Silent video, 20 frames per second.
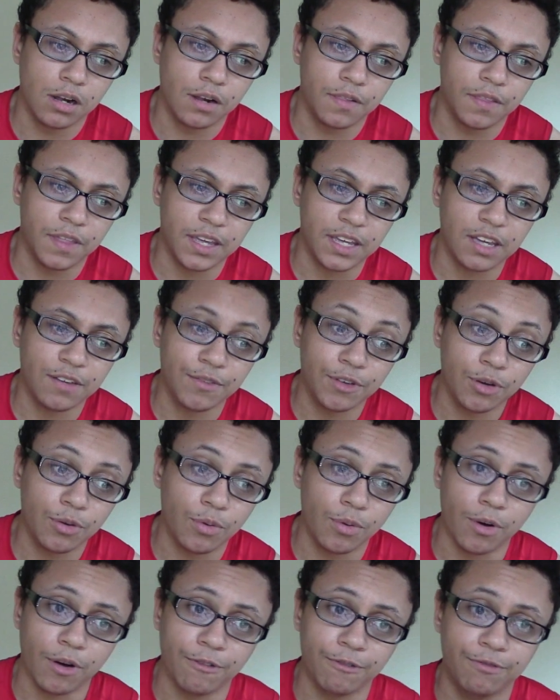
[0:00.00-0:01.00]
They give
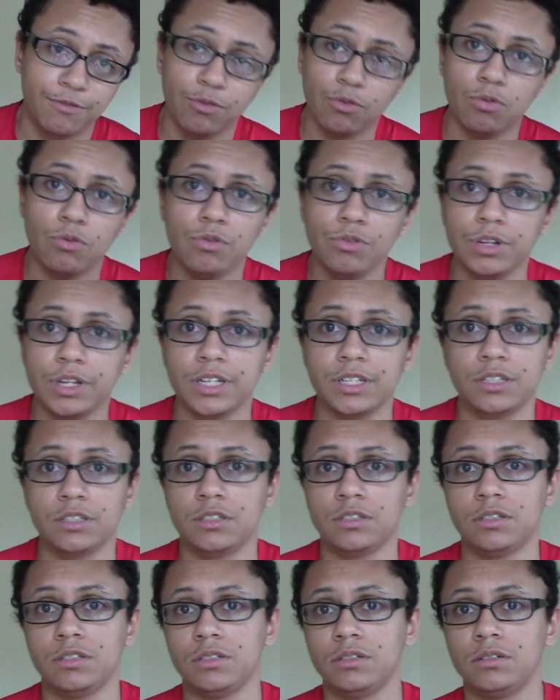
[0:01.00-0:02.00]
you a full
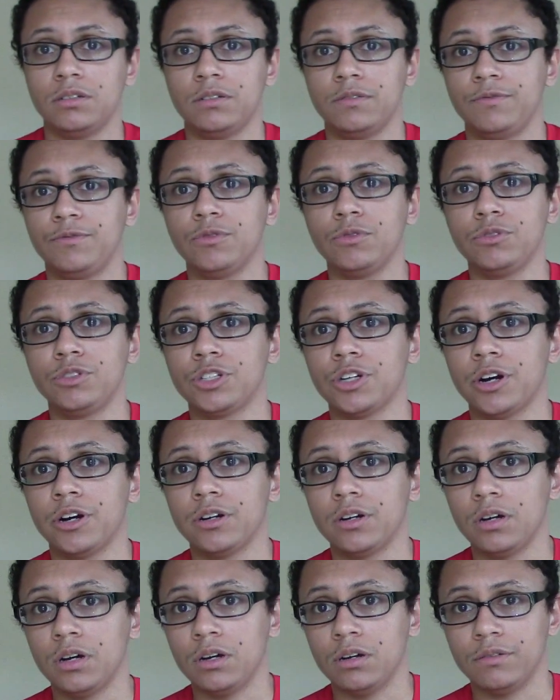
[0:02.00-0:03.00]

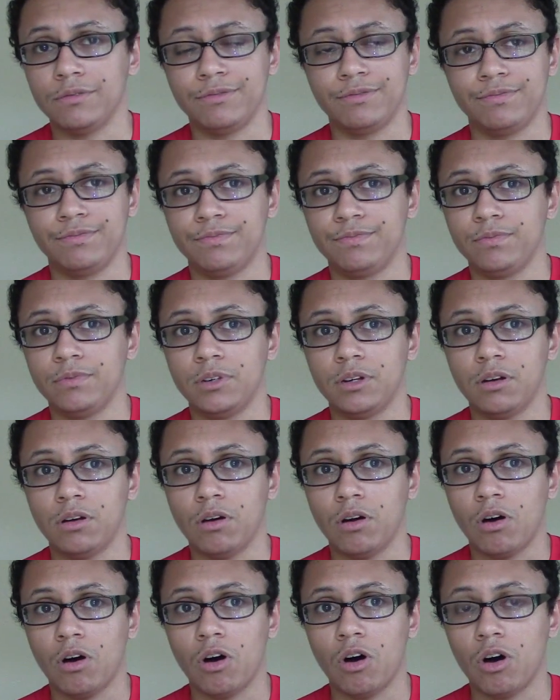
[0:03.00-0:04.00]
chart of
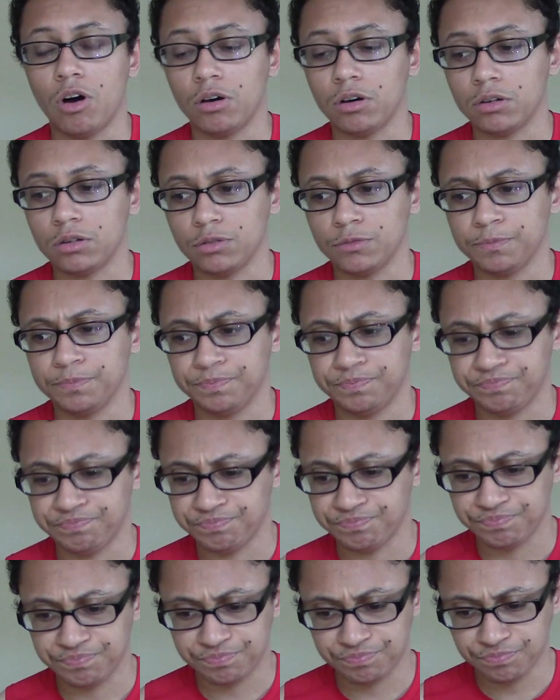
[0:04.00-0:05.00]
all
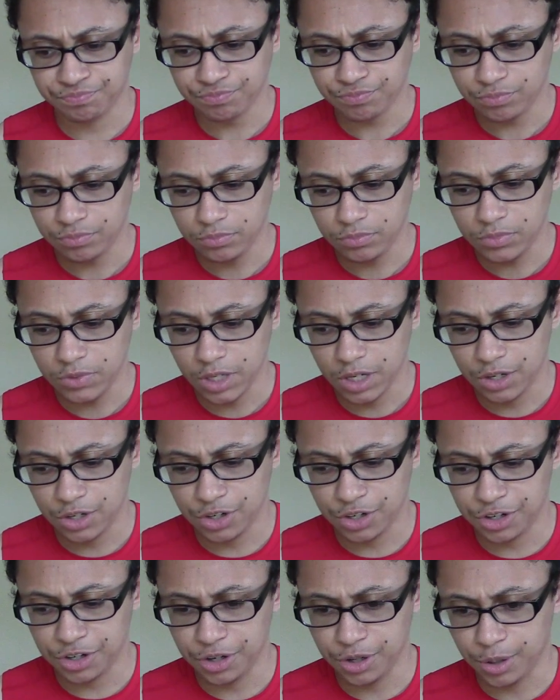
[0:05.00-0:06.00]

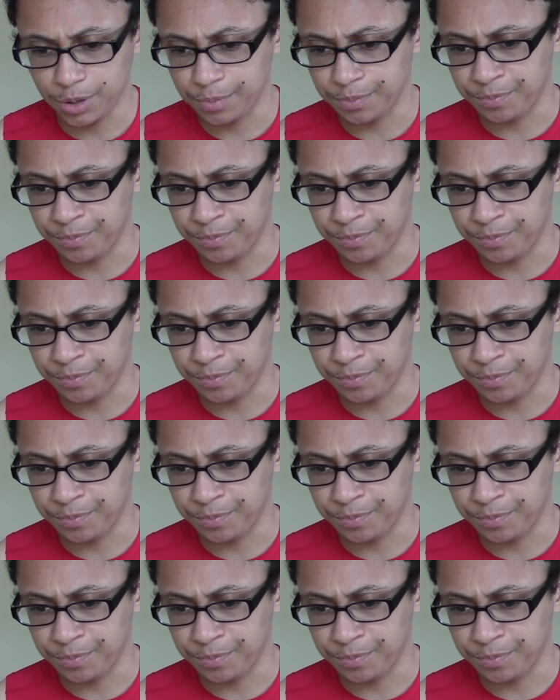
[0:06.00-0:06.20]
your